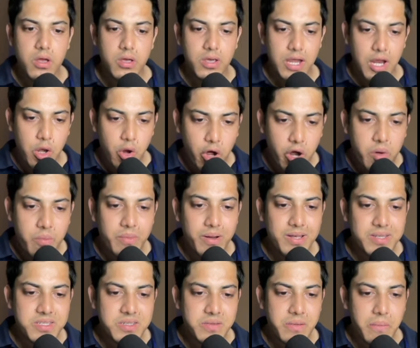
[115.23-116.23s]
Elon
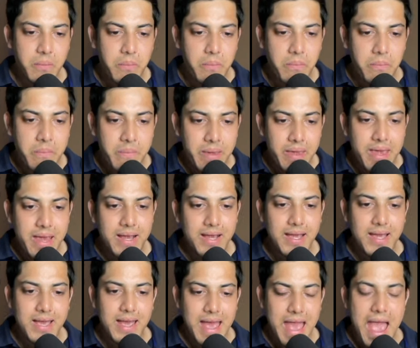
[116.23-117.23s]
Musk
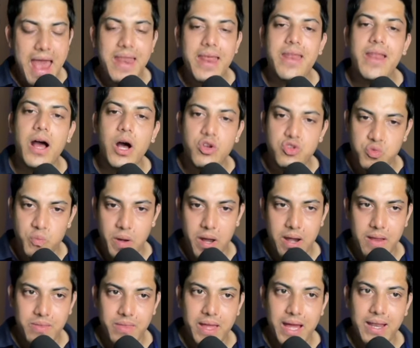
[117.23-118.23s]
make an
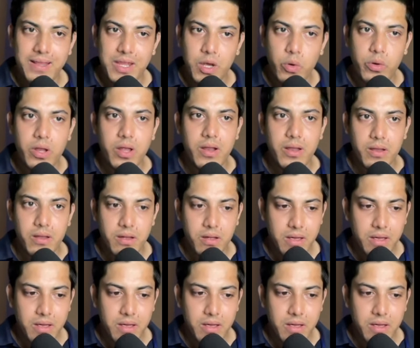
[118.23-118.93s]
announcement that they're gonna